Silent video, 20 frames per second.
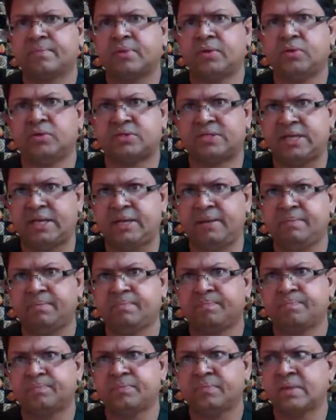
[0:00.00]
You see,
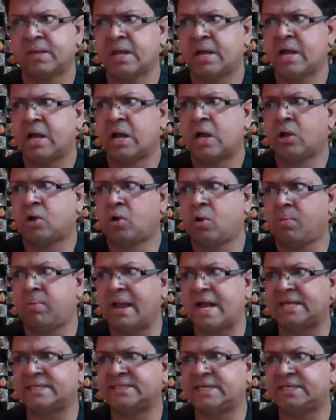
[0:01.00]

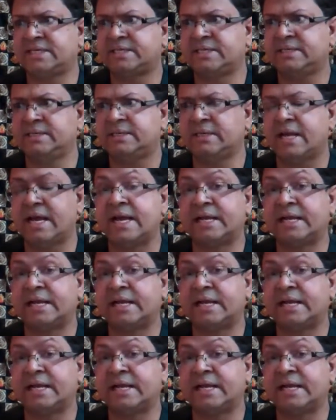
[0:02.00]
globalization